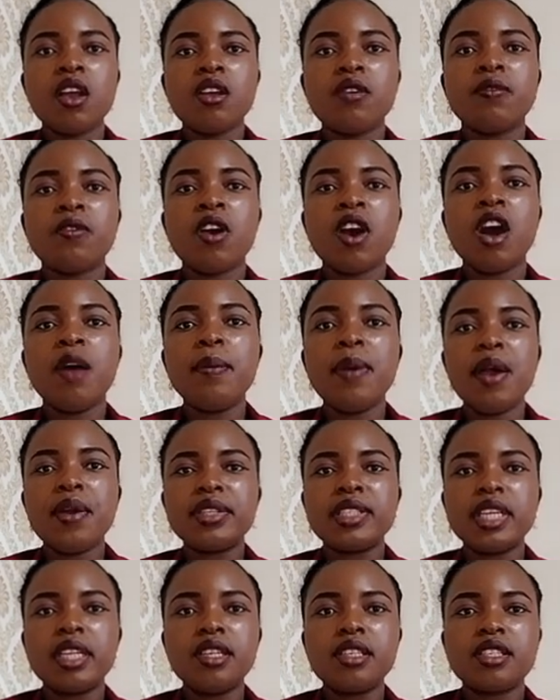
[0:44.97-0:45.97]
For all my
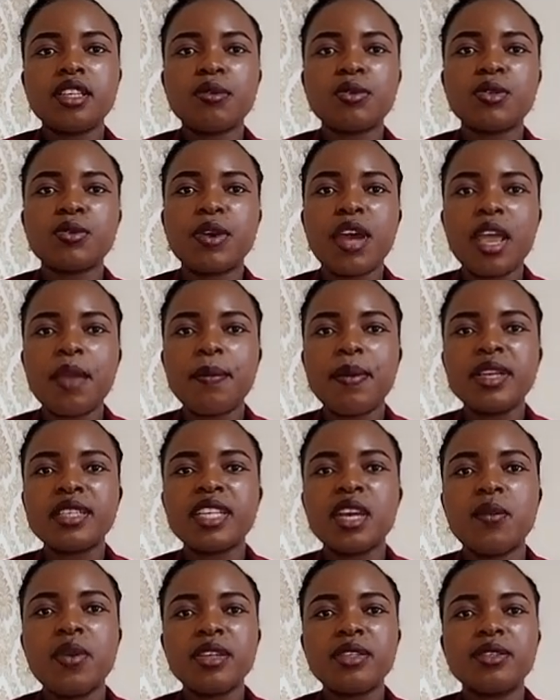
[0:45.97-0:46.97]
returning subscribers,
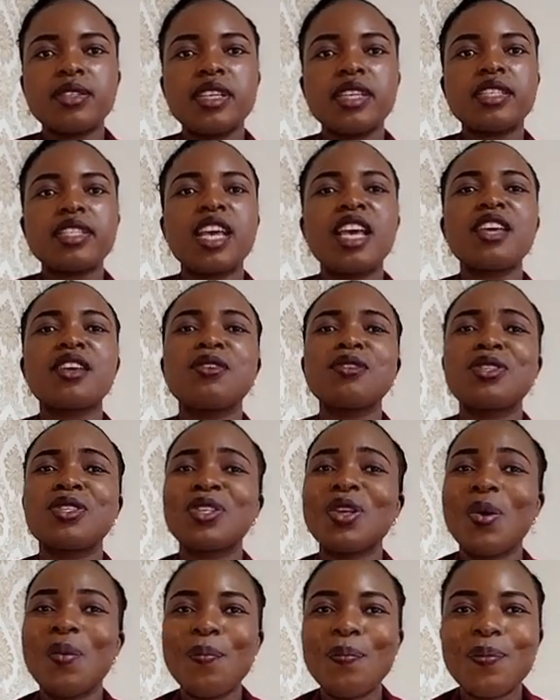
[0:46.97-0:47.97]
I want to say thank you
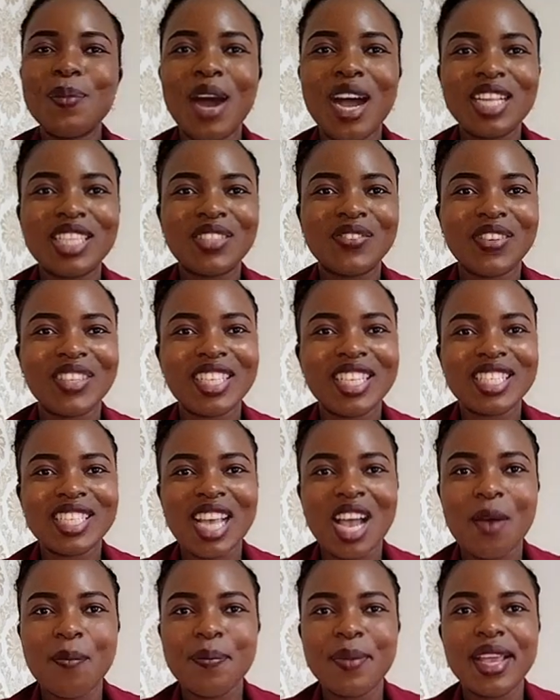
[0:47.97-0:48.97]
so much for this
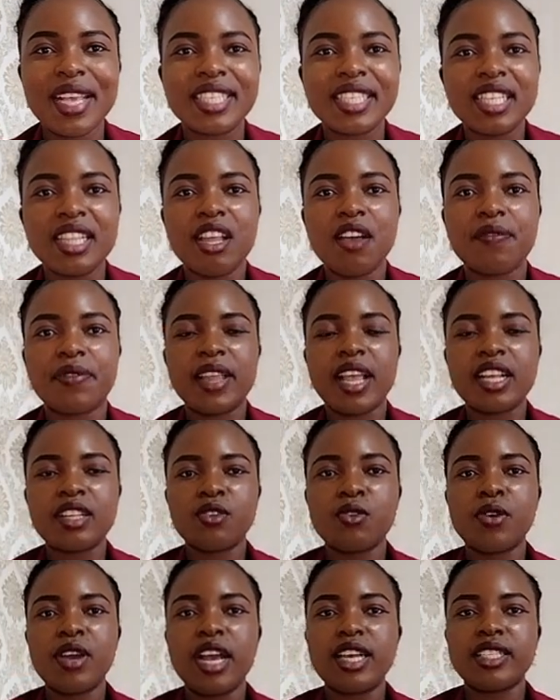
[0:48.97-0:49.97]
amazing love that
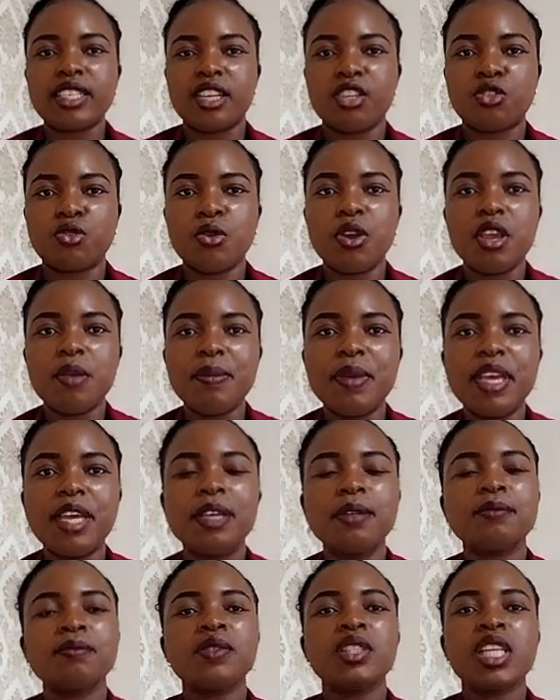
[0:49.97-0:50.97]
you guys are showing
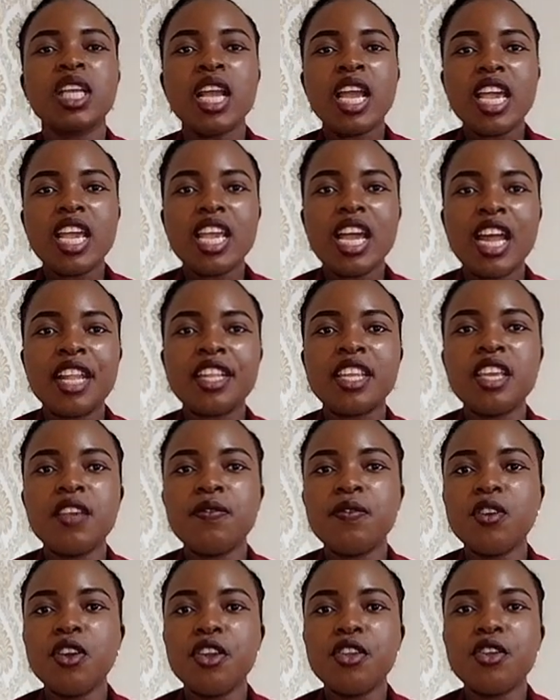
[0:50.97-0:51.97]
me. And
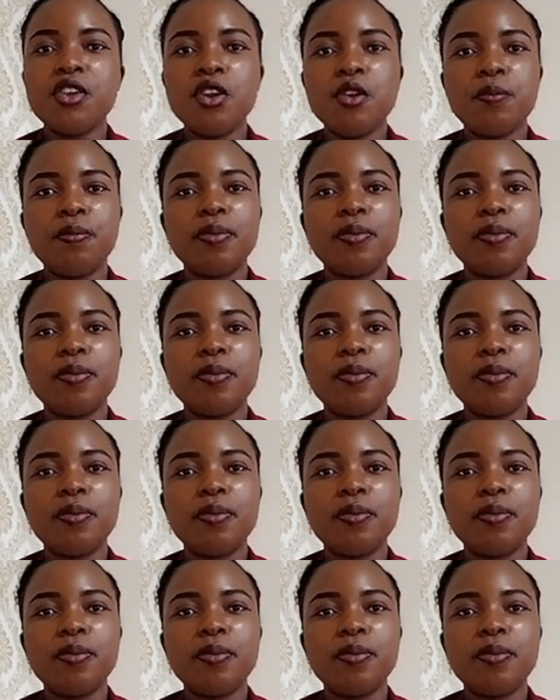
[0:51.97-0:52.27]
if you're new,